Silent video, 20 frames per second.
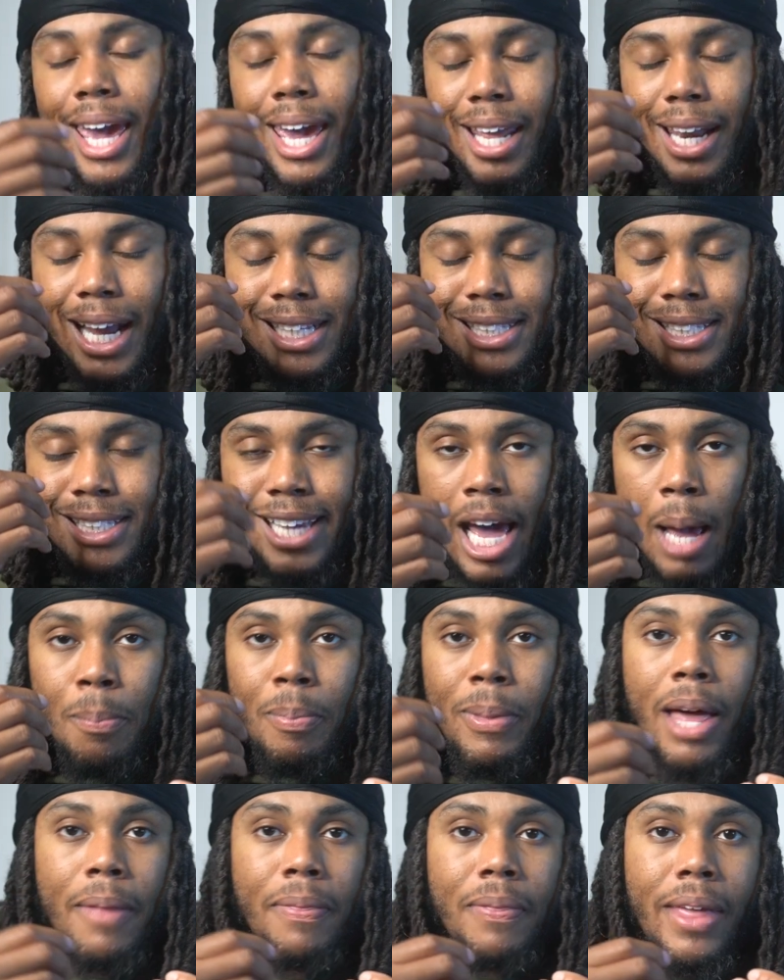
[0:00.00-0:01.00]
and i
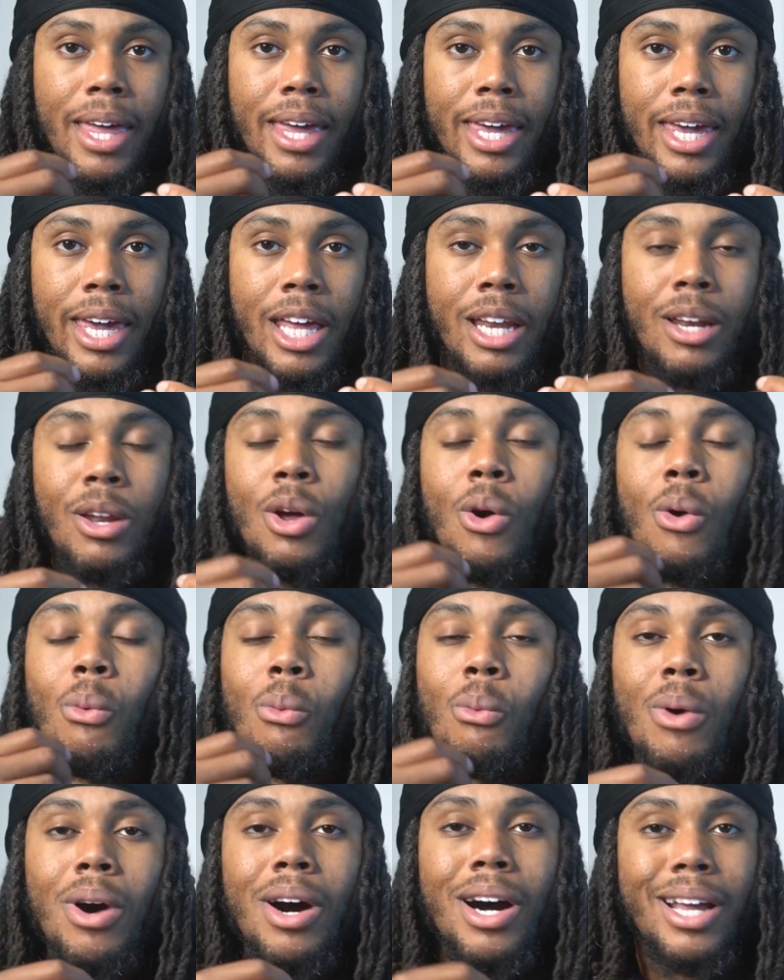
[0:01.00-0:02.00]
dap that thing in
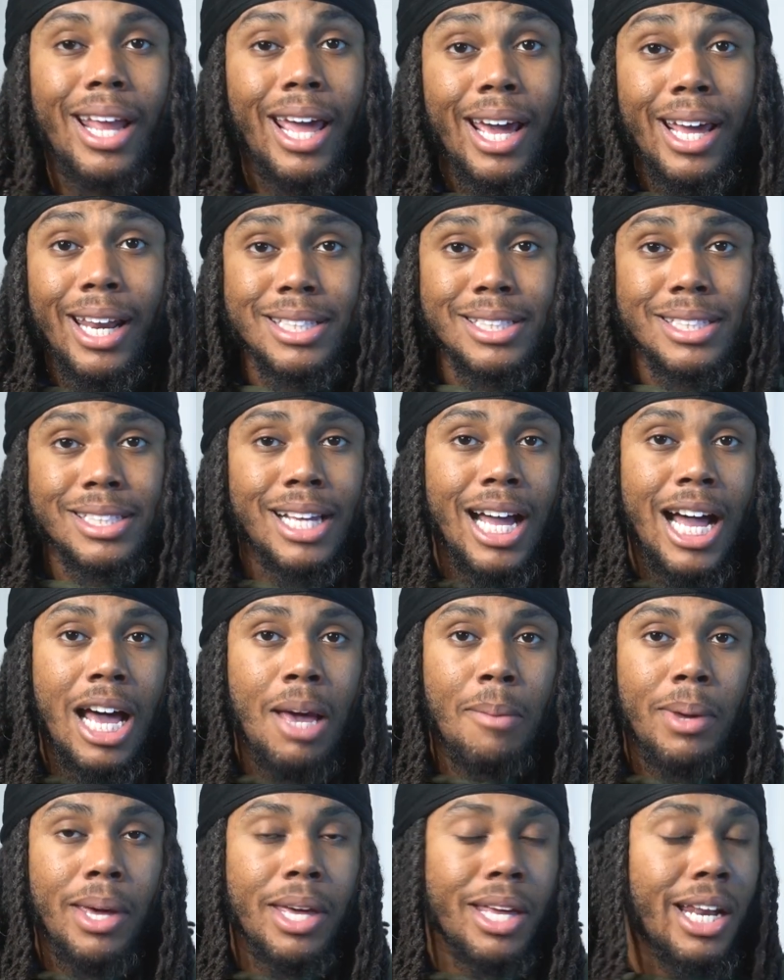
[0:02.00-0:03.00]
one at a
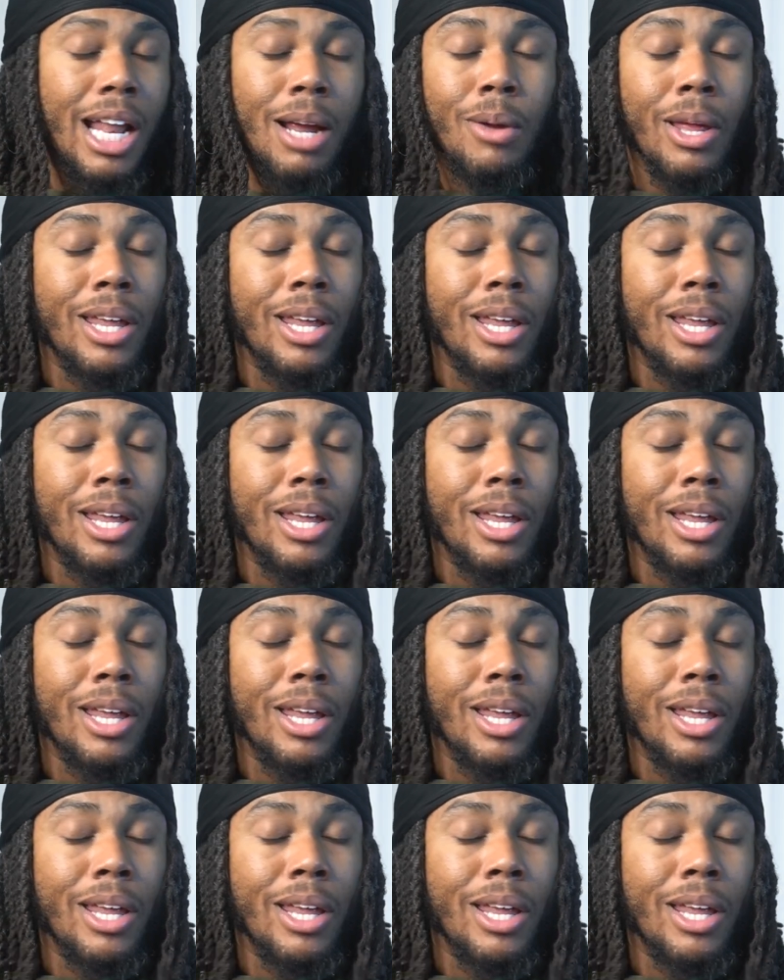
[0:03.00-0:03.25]
time man and i,